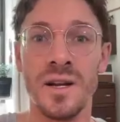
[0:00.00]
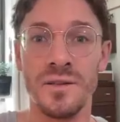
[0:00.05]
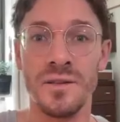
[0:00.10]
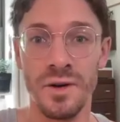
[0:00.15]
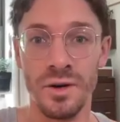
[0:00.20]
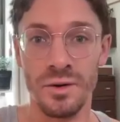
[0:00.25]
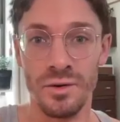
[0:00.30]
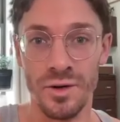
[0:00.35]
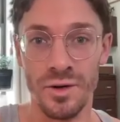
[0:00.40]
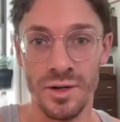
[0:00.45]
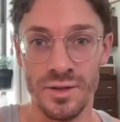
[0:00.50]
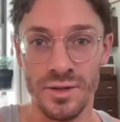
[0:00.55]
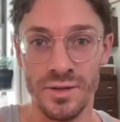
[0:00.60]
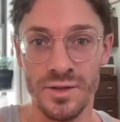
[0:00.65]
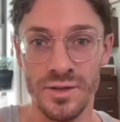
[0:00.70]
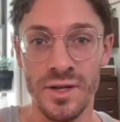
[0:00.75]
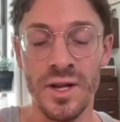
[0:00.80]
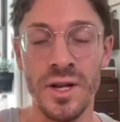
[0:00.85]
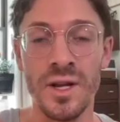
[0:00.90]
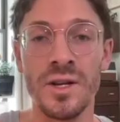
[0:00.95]
voters,
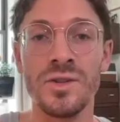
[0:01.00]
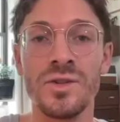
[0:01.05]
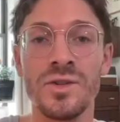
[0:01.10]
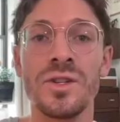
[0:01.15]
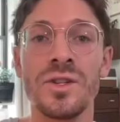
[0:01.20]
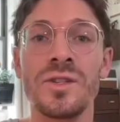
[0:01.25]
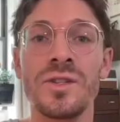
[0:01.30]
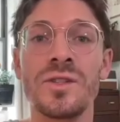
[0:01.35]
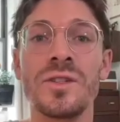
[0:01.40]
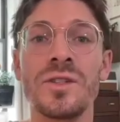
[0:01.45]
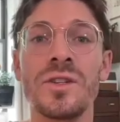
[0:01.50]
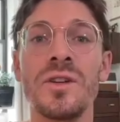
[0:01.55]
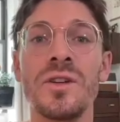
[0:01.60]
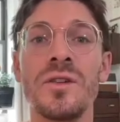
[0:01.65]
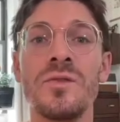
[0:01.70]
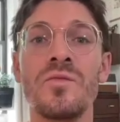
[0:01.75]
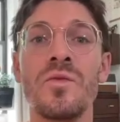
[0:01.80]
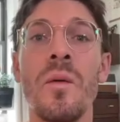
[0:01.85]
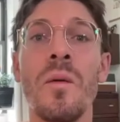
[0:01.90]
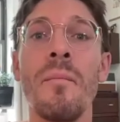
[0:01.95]
just
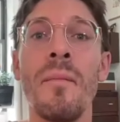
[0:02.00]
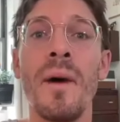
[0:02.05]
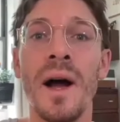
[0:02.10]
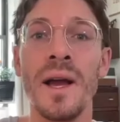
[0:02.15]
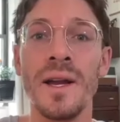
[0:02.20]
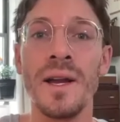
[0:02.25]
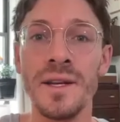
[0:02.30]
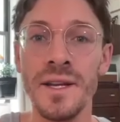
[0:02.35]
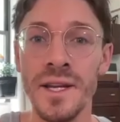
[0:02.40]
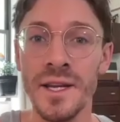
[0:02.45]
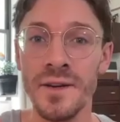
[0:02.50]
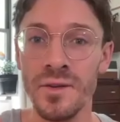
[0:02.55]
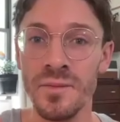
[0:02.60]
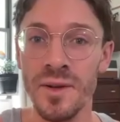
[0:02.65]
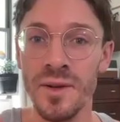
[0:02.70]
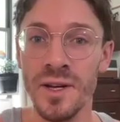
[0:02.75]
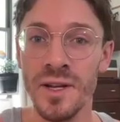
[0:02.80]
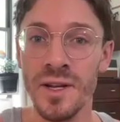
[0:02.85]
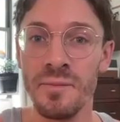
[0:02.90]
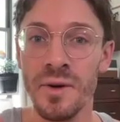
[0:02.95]
reminding
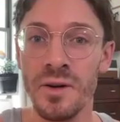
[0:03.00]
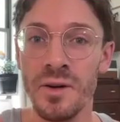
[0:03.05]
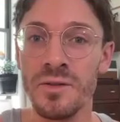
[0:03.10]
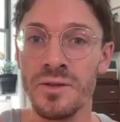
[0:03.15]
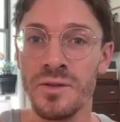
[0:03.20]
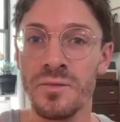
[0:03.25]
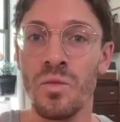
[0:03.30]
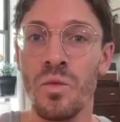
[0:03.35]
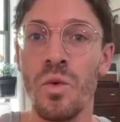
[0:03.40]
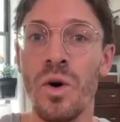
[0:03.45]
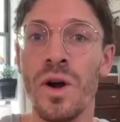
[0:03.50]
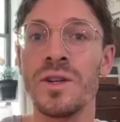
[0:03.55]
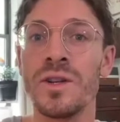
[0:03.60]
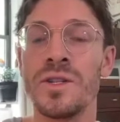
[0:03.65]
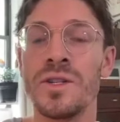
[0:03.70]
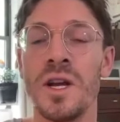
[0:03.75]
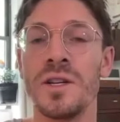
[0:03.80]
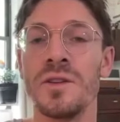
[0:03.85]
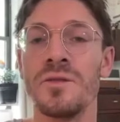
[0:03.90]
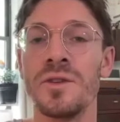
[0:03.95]
everybody about what
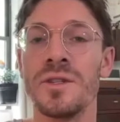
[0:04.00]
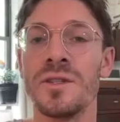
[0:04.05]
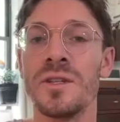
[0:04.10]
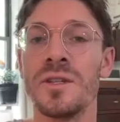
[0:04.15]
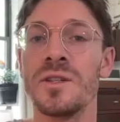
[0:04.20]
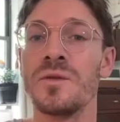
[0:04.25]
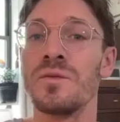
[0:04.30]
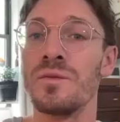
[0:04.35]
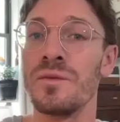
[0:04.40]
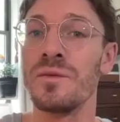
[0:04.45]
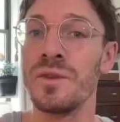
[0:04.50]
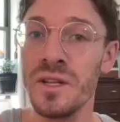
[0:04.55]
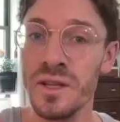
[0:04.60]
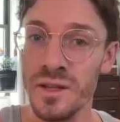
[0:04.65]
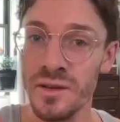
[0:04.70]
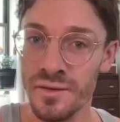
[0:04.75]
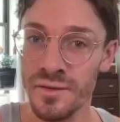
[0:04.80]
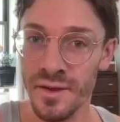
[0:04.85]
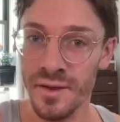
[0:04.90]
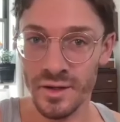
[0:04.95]
January 6th really
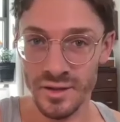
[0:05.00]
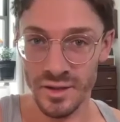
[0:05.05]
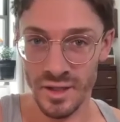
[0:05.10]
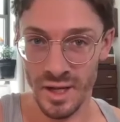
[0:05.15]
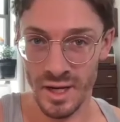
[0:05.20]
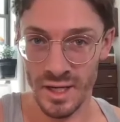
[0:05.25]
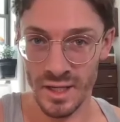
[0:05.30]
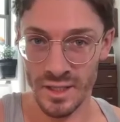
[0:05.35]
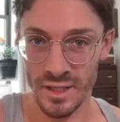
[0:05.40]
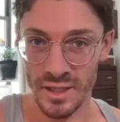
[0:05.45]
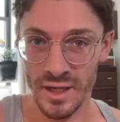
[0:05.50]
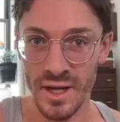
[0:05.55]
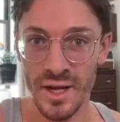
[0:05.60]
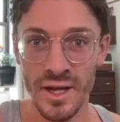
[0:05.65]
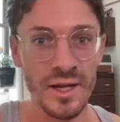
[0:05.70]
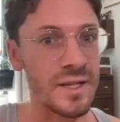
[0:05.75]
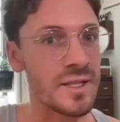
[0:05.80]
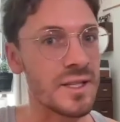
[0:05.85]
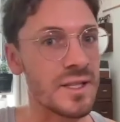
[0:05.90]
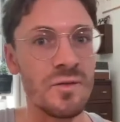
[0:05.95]
felt like,
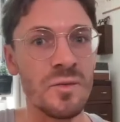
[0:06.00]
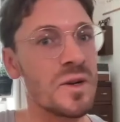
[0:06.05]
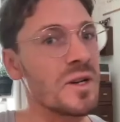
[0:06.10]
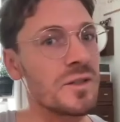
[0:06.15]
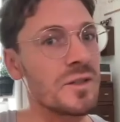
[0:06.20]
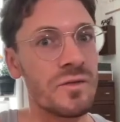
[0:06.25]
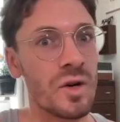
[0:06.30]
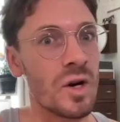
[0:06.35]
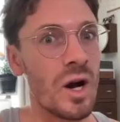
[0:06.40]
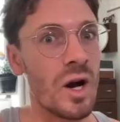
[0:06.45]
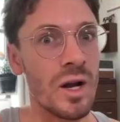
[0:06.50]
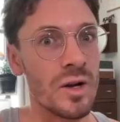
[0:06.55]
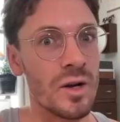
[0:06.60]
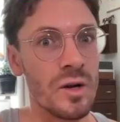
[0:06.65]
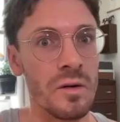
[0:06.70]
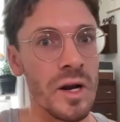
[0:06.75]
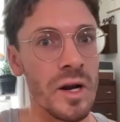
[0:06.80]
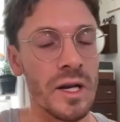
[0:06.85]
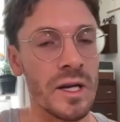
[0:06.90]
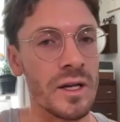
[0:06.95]
because everybody's forgotten
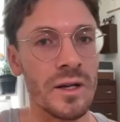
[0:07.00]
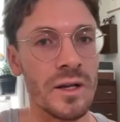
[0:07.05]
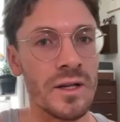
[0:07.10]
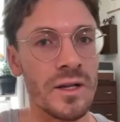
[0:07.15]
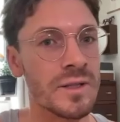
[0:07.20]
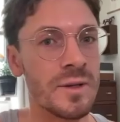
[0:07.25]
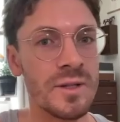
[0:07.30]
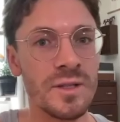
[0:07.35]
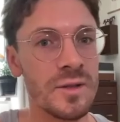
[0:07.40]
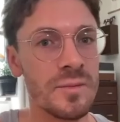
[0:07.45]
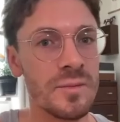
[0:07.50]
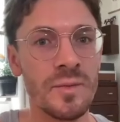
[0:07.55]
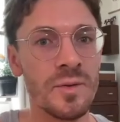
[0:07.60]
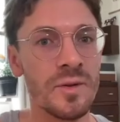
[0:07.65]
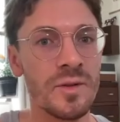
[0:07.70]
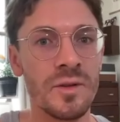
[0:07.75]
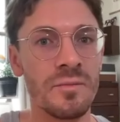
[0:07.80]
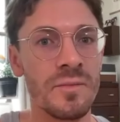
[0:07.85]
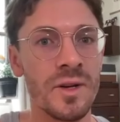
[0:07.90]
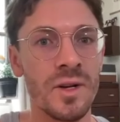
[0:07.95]
already, especially the people in the
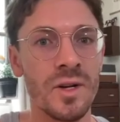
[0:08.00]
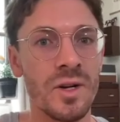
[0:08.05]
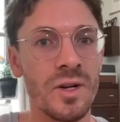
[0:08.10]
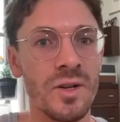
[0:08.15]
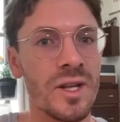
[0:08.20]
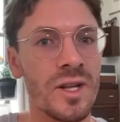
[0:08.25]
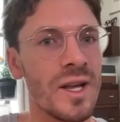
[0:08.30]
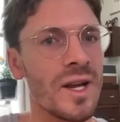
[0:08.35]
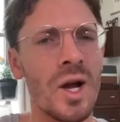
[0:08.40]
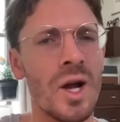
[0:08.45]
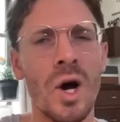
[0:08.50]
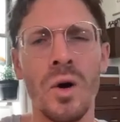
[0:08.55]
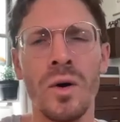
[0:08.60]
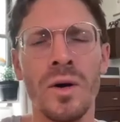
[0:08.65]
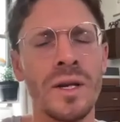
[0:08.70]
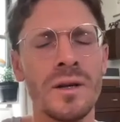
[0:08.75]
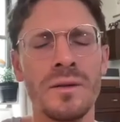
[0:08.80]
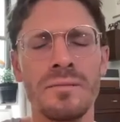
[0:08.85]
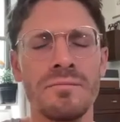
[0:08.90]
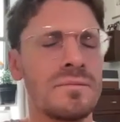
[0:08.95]
middle. They're like, oh,
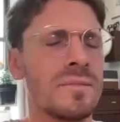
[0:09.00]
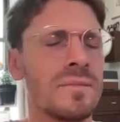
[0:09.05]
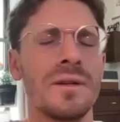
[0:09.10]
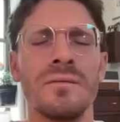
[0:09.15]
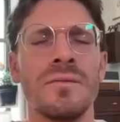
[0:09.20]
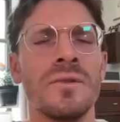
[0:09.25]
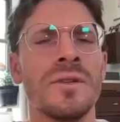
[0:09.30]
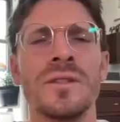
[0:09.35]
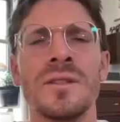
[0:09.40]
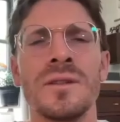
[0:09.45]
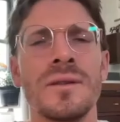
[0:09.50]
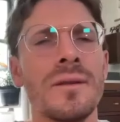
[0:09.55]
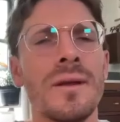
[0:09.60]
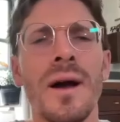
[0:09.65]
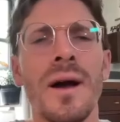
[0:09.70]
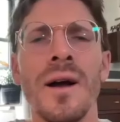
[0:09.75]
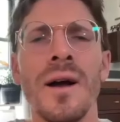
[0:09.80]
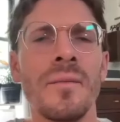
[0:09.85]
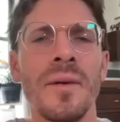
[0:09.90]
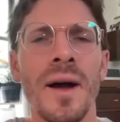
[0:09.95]
it wasn't
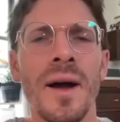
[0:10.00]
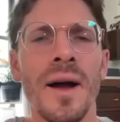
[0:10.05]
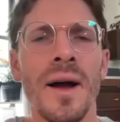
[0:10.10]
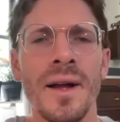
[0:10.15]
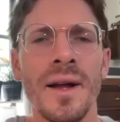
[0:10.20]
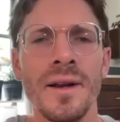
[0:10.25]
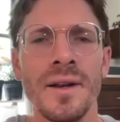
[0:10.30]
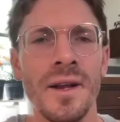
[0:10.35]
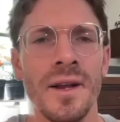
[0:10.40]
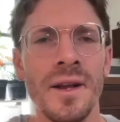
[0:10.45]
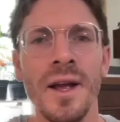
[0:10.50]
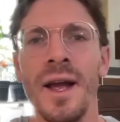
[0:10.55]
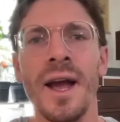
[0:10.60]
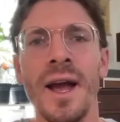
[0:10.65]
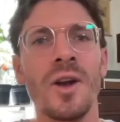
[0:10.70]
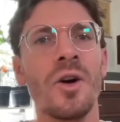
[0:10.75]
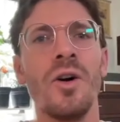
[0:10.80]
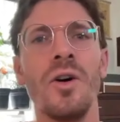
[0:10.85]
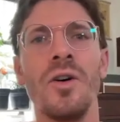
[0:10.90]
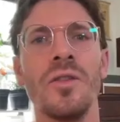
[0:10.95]
that bad. And
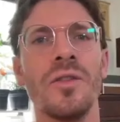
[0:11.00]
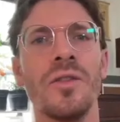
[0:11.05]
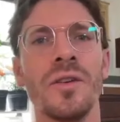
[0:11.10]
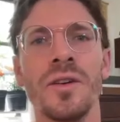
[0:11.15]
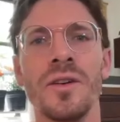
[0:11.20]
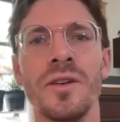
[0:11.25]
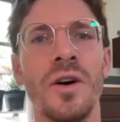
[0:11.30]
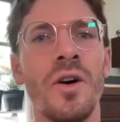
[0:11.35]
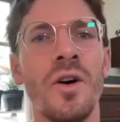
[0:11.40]
all the